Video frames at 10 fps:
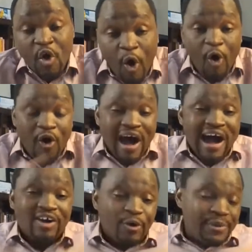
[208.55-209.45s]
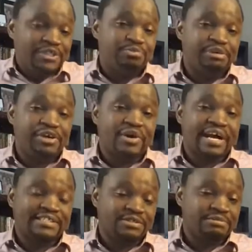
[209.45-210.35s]
or are going to be your
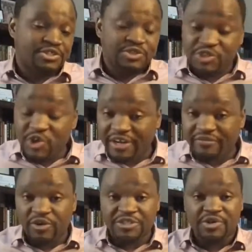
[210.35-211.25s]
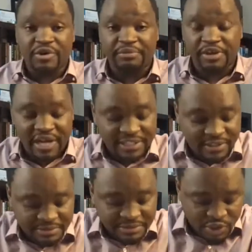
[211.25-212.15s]
customers because not everyone is going to be your customer.